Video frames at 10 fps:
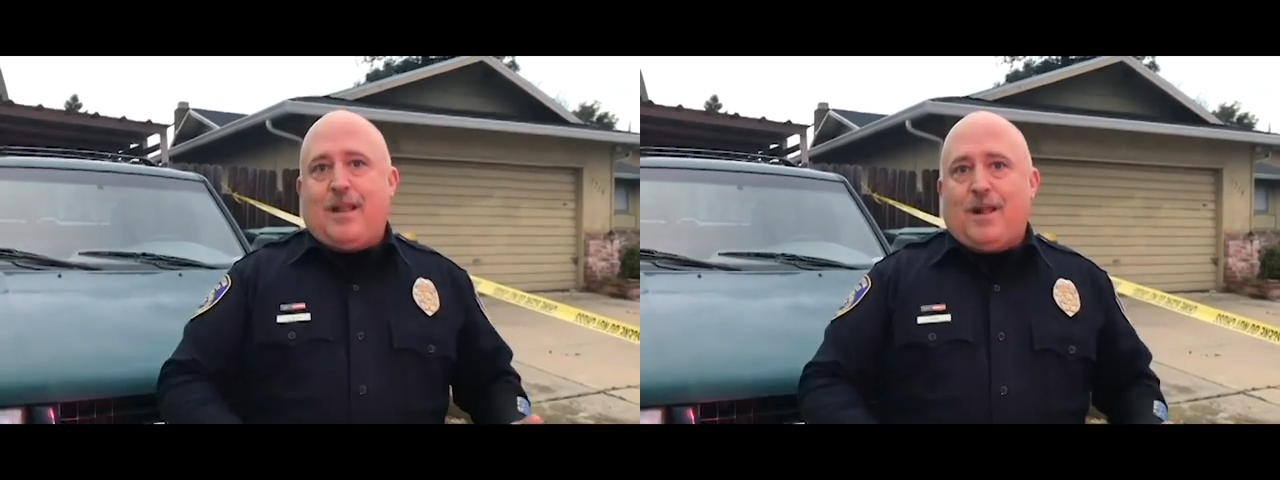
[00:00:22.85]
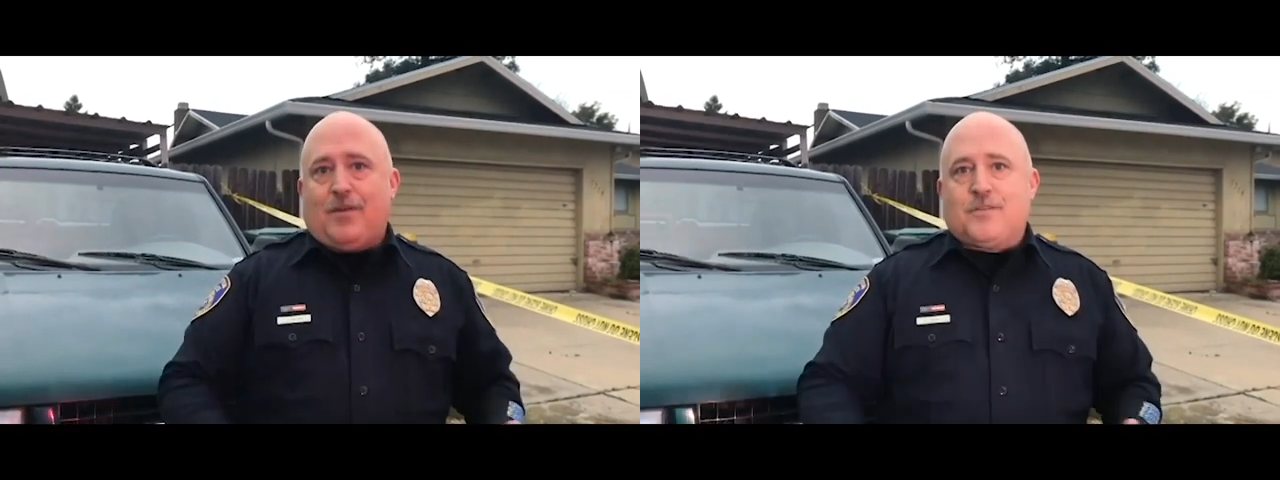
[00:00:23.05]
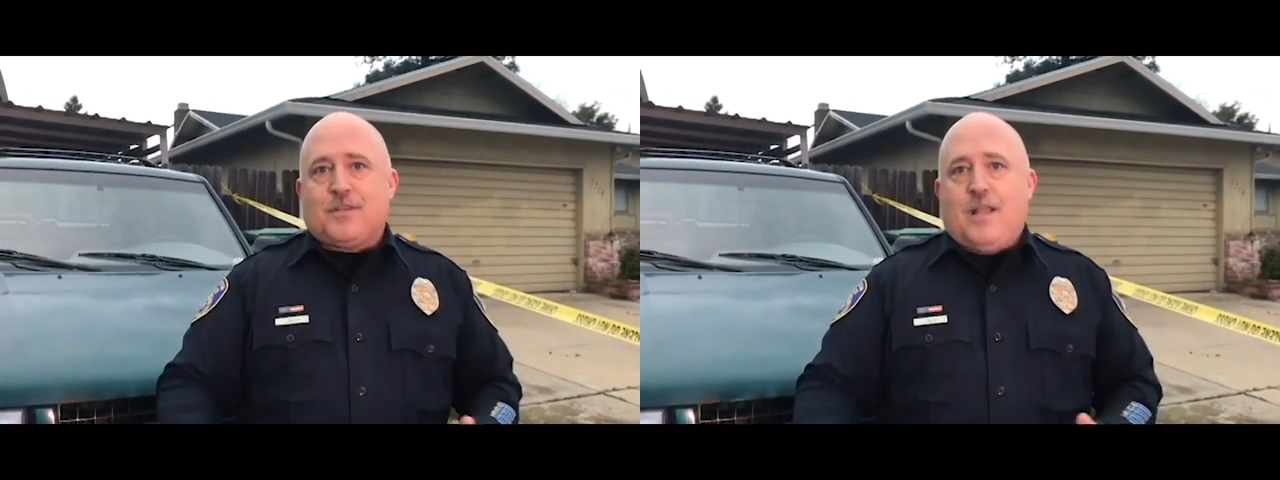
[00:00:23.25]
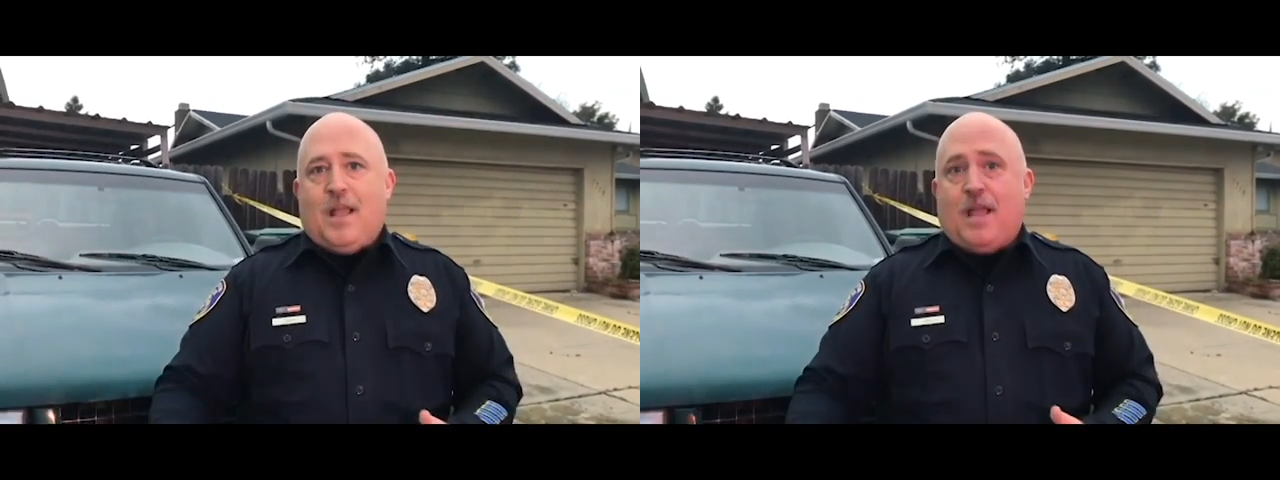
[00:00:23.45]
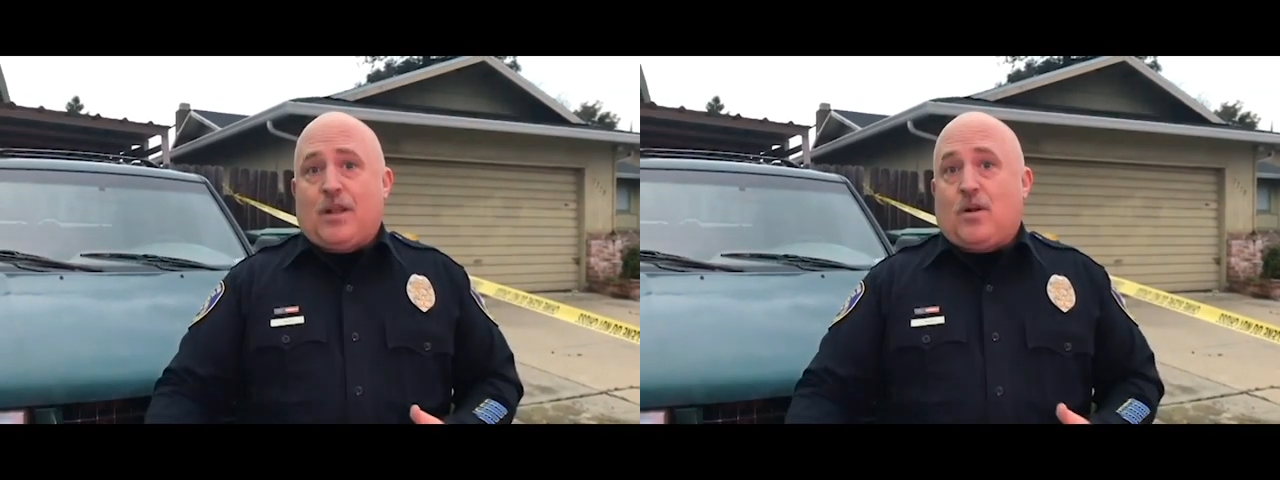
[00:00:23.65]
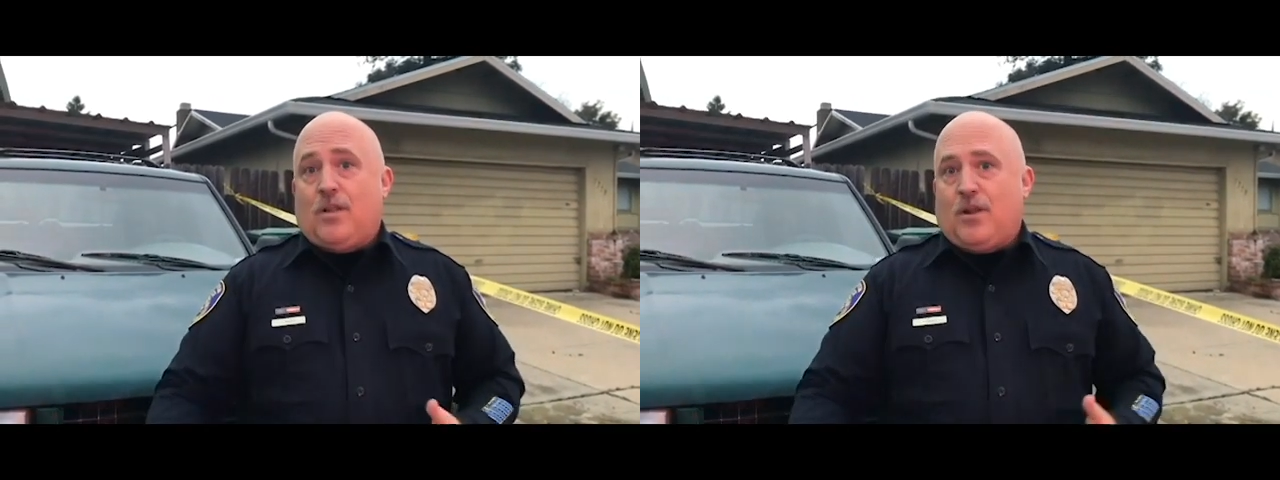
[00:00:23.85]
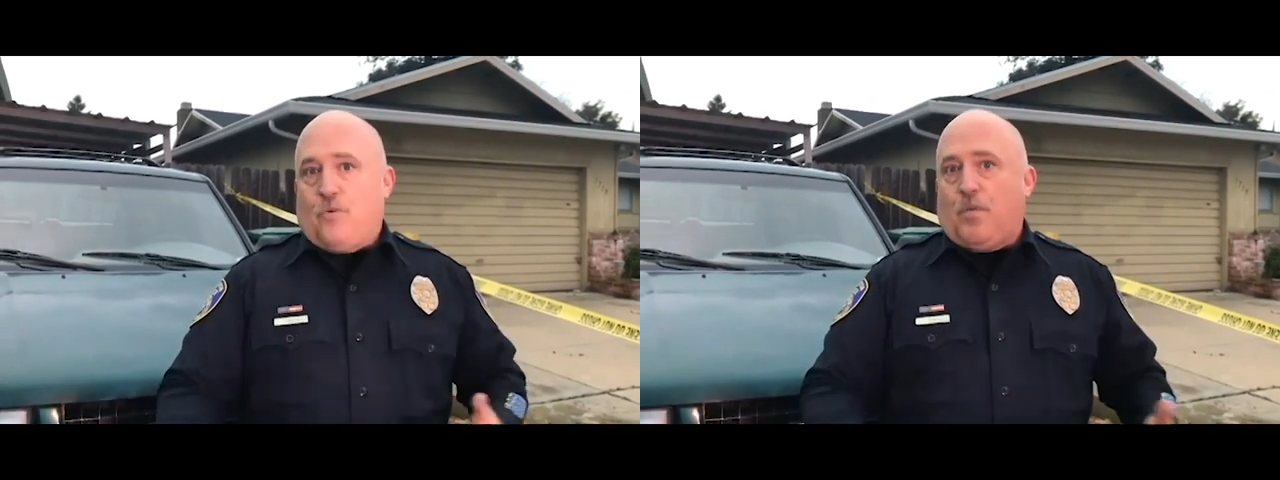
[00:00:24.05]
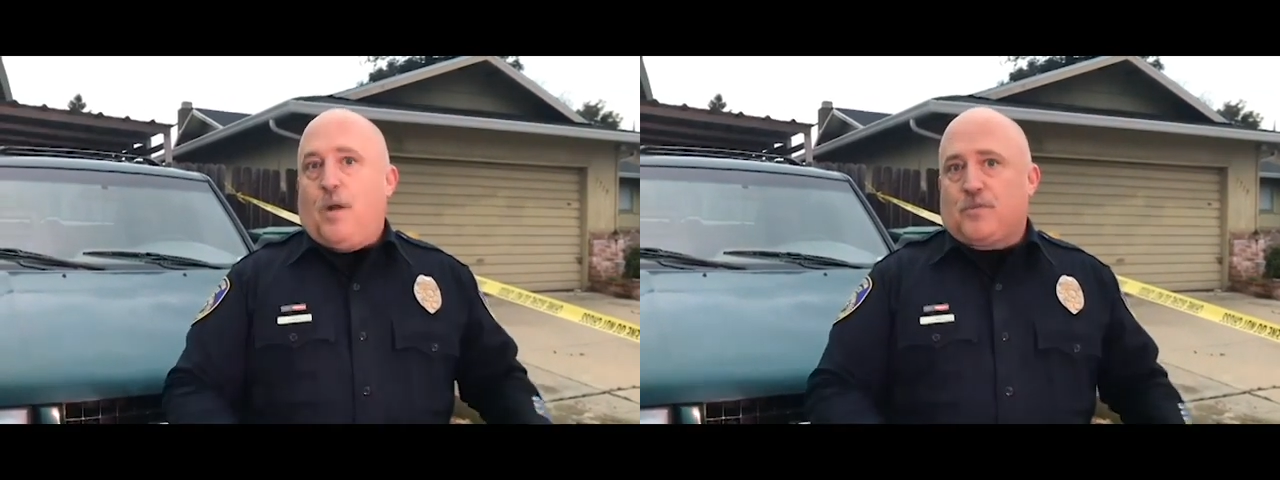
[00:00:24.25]
the house and call out
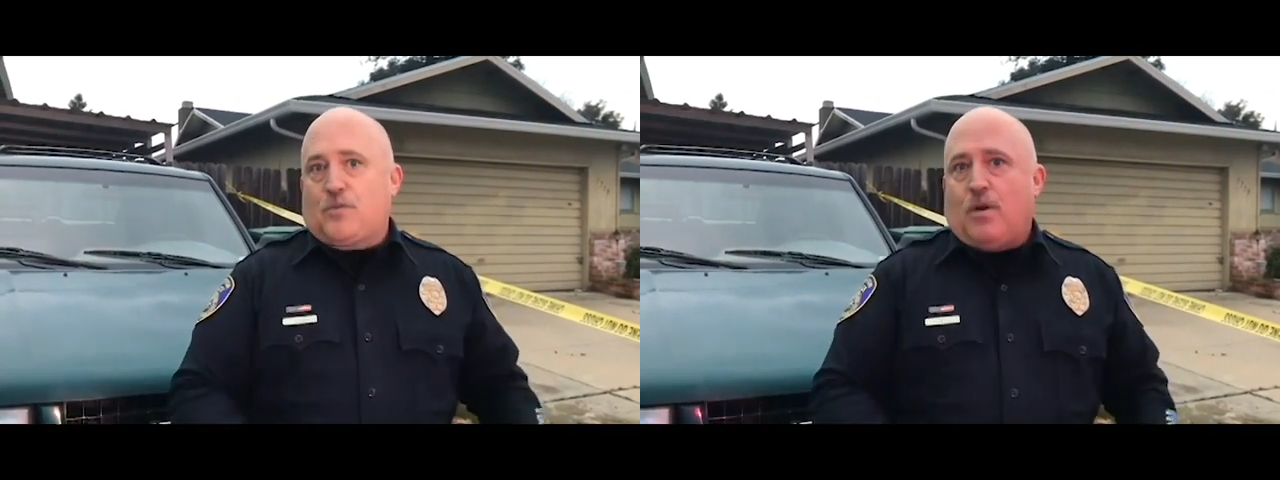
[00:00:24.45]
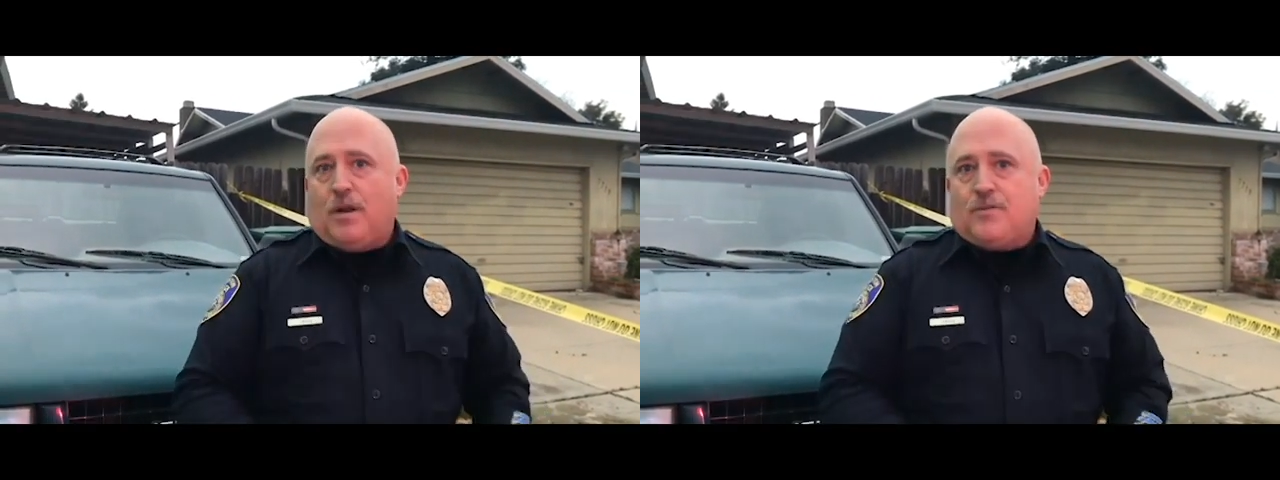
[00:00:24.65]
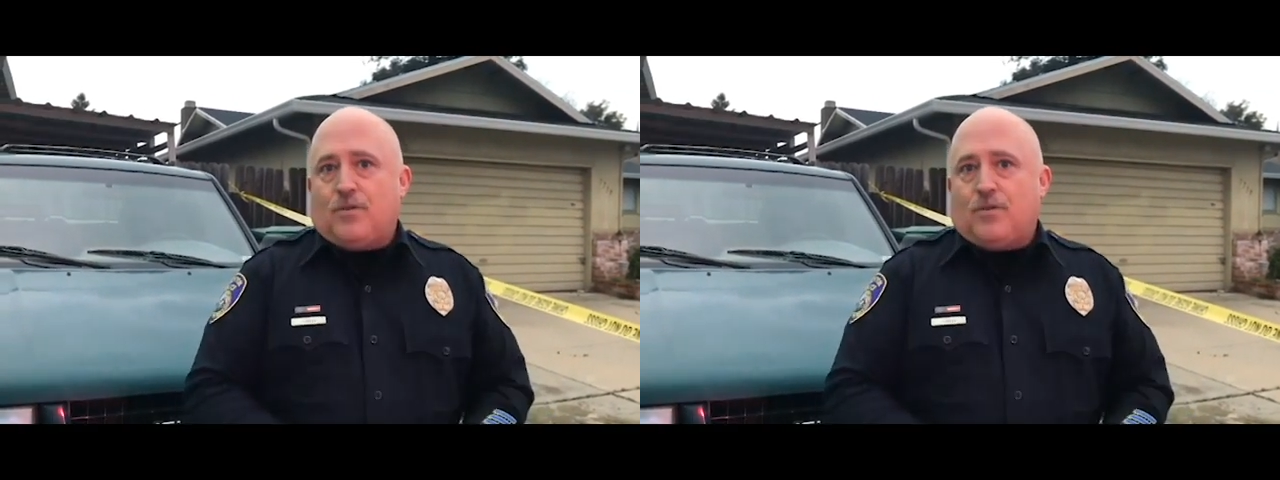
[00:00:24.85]
our bomb squad.